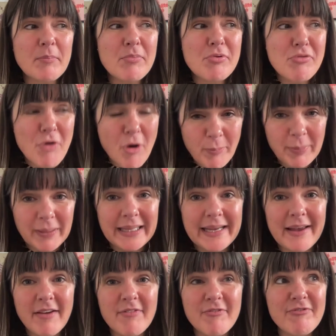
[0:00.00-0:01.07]

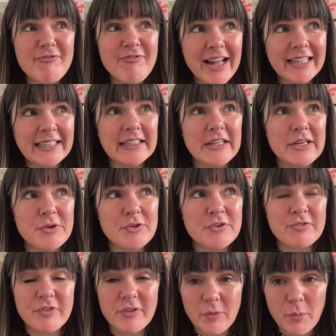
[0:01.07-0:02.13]
properly and valued
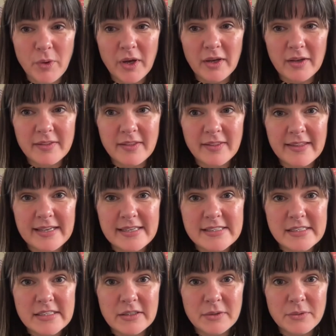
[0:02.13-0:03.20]
for the work that they
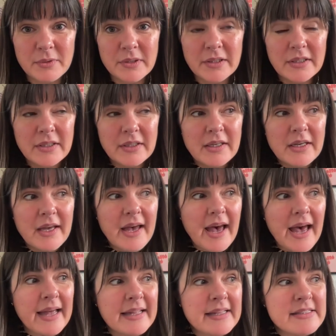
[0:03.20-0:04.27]
do.
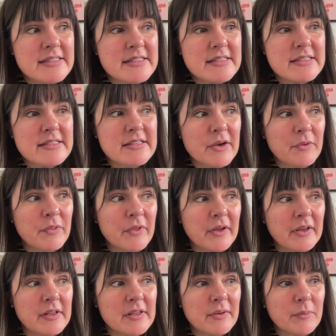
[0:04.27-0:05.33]
And so
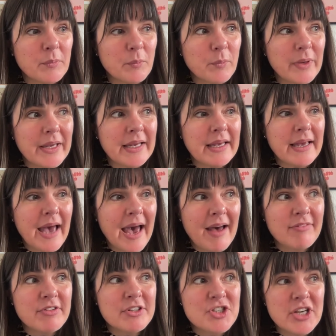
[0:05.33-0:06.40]
that we
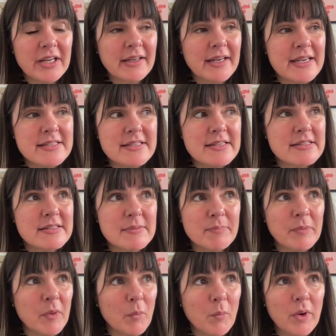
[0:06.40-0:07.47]
have a childcare system
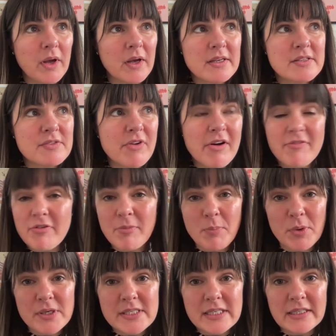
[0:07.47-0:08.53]
that works for
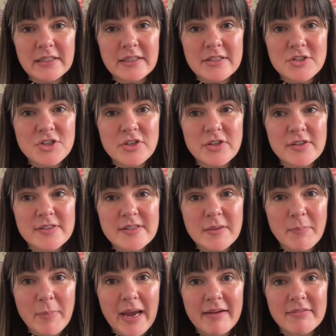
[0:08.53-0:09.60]
everybody and ensures
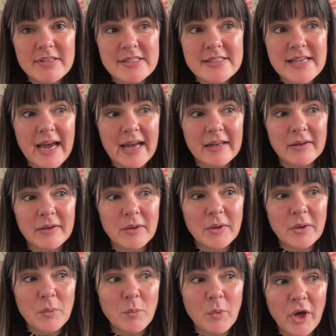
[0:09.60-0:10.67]
that parents can
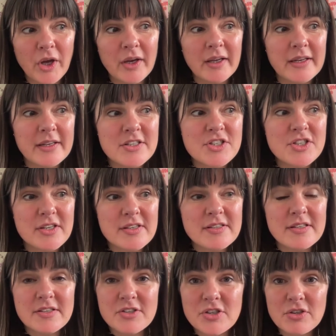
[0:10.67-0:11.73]
work and ensures
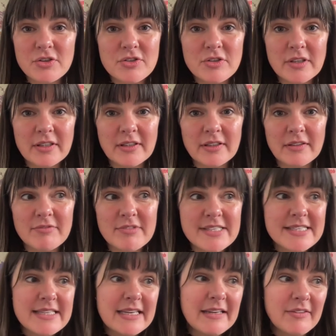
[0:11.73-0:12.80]
that children
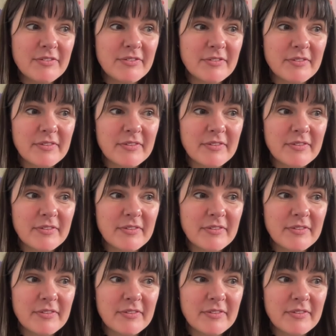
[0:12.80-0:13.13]
receive